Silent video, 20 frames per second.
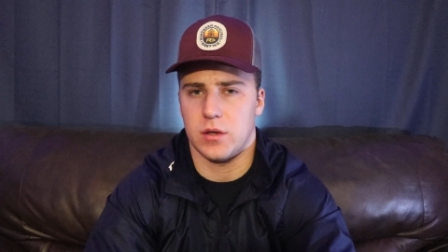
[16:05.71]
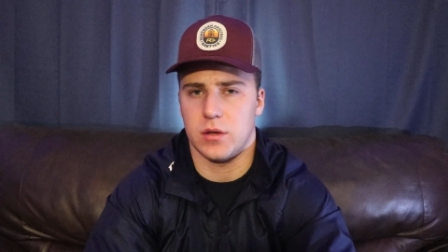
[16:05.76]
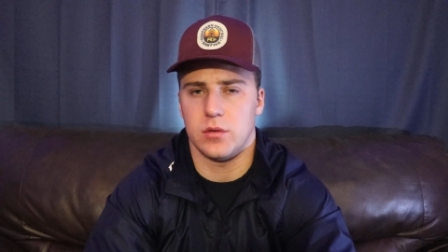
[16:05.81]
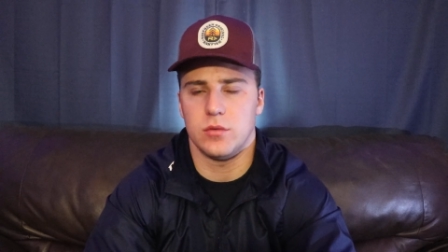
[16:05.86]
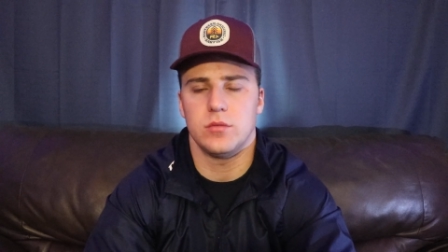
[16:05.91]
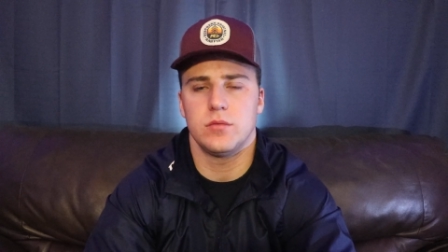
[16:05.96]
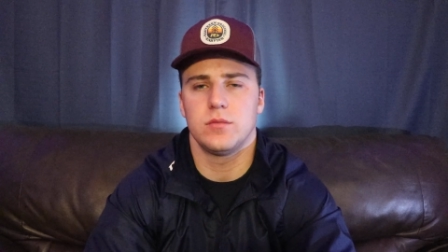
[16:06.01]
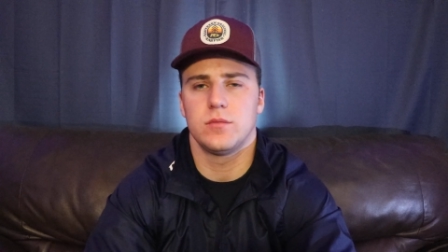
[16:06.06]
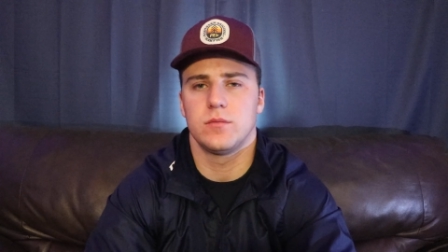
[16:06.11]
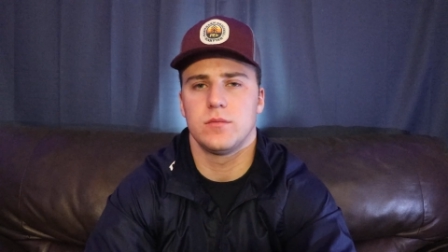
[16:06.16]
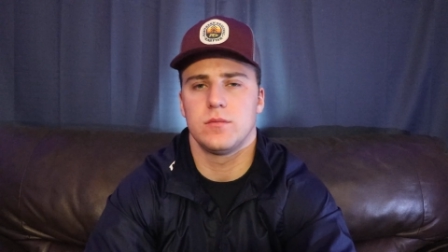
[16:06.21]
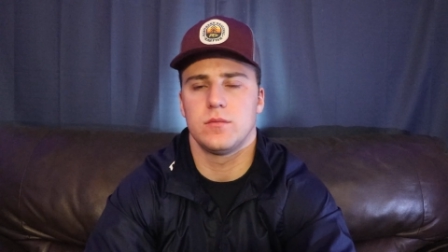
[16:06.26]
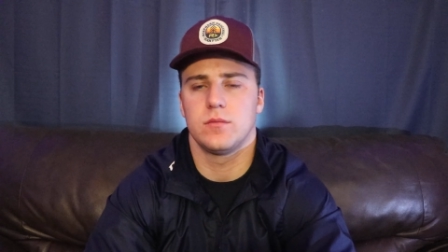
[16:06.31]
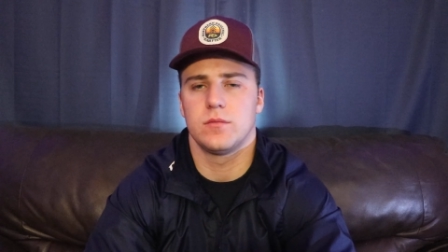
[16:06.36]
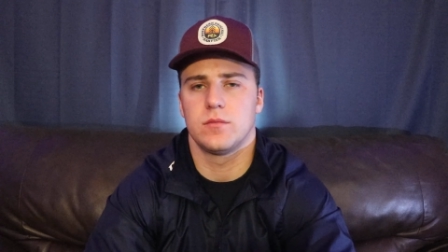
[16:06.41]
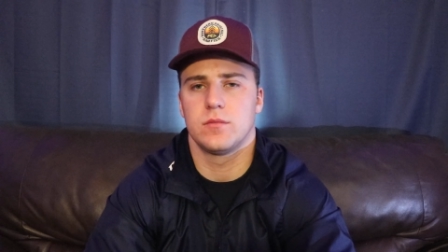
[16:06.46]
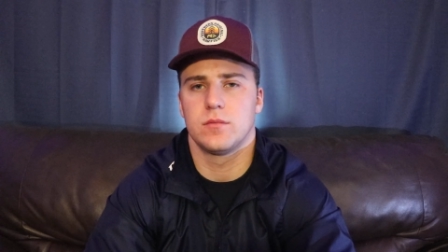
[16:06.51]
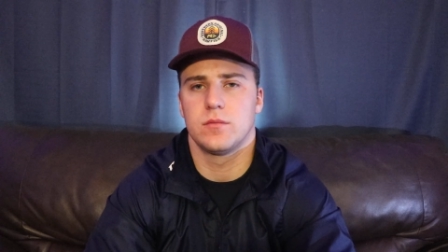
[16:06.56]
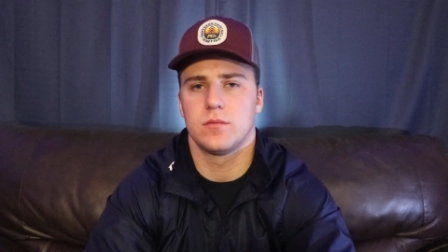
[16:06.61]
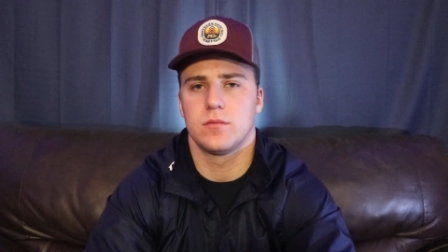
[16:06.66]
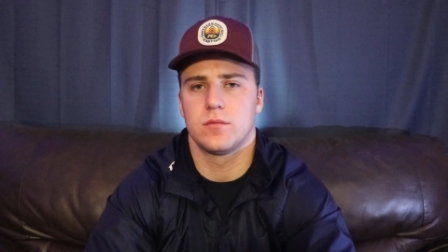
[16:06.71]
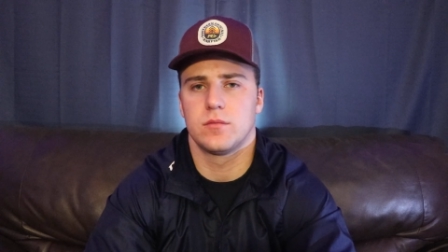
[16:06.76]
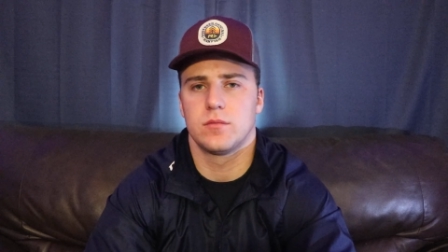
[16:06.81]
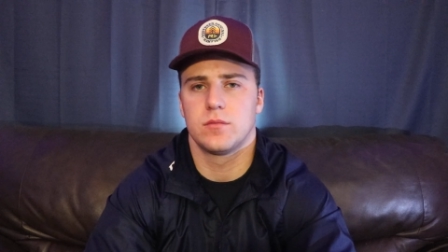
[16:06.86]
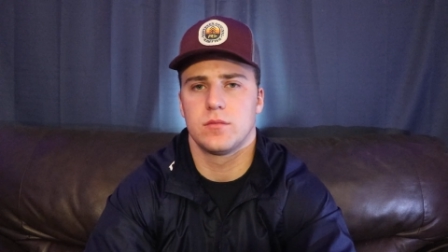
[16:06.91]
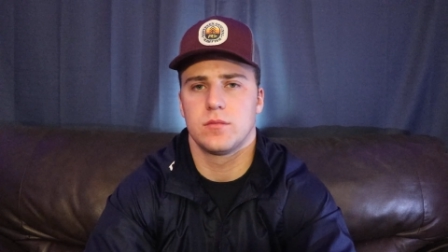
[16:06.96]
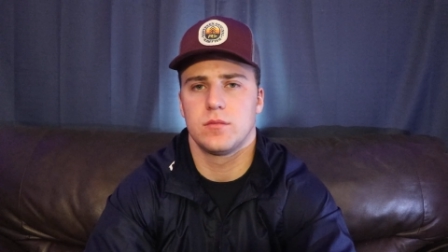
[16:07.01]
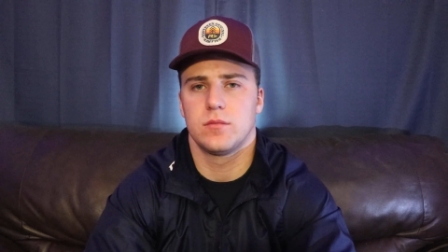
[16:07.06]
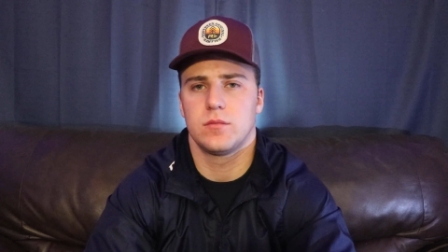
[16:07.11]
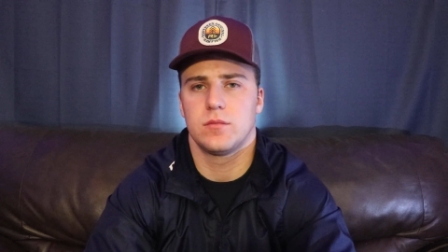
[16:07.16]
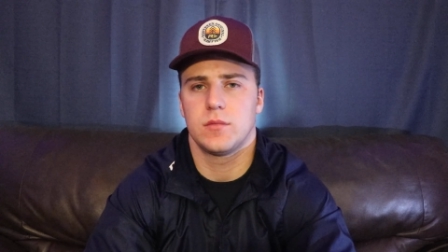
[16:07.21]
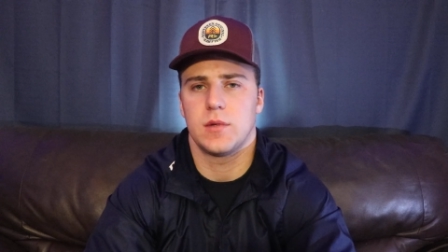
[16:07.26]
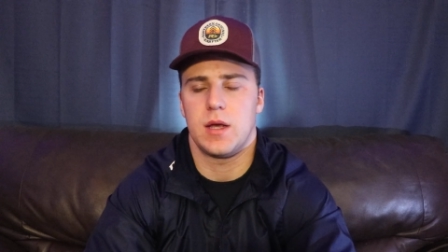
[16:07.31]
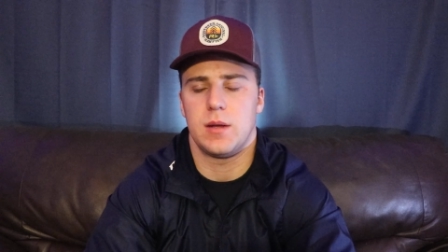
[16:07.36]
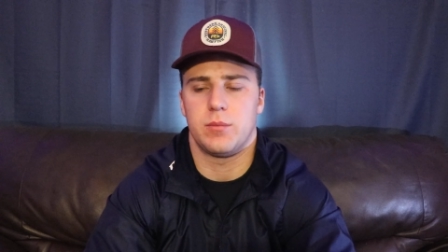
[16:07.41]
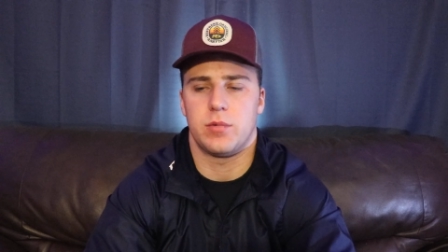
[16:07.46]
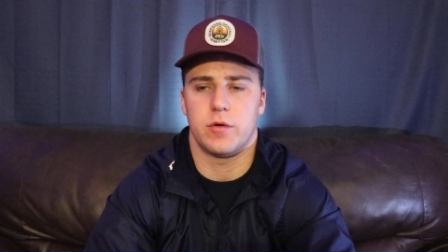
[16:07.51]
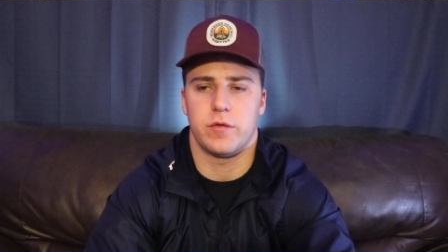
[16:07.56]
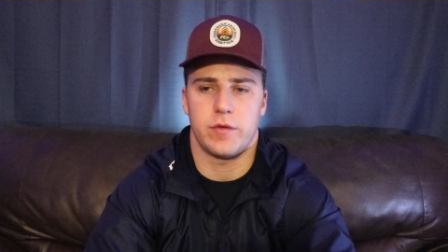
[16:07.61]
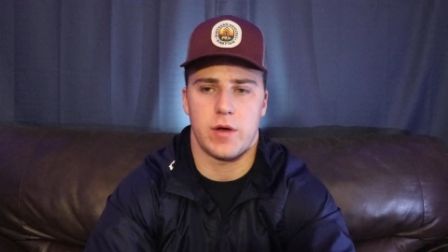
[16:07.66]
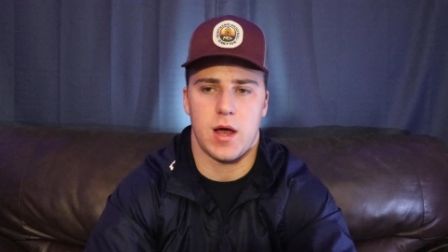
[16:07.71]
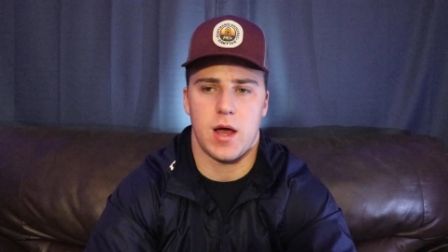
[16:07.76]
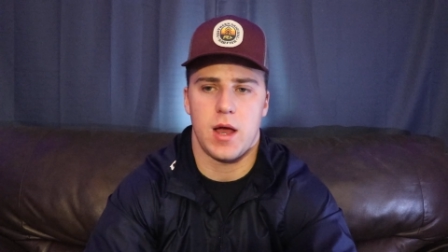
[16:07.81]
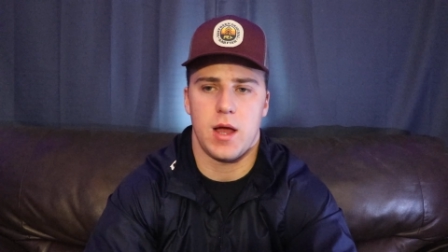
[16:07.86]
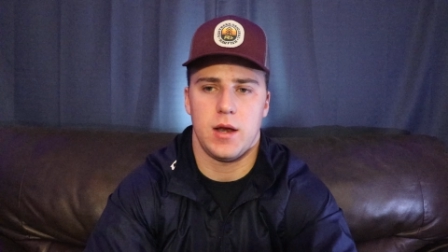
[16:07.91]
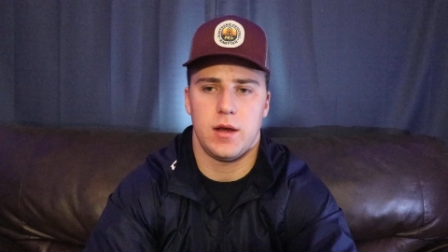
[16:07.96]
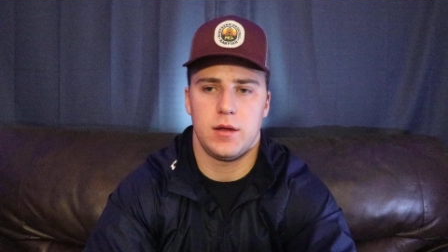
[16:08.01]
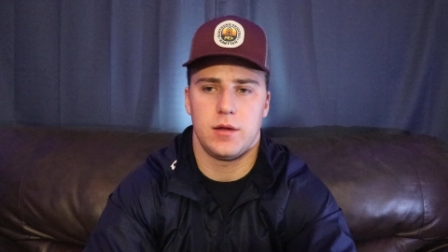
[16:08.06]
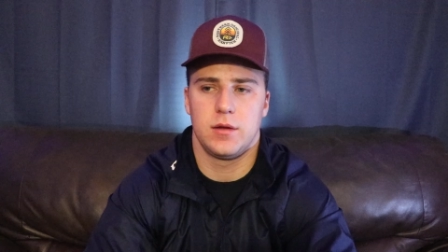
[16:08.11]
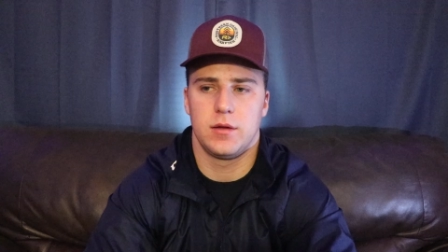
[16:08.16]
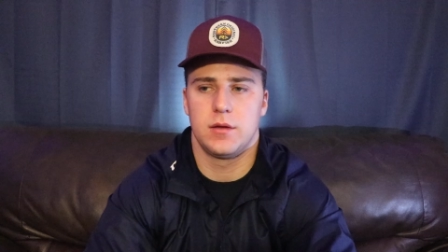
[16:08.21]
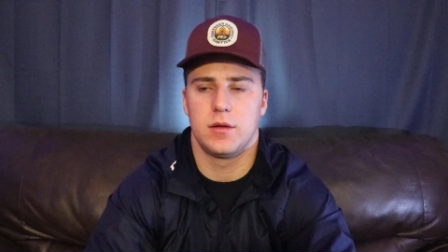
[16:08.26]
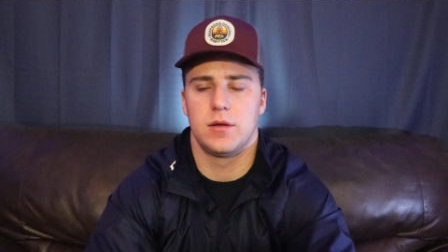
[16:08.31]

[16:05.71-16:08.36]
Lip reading: do and provide?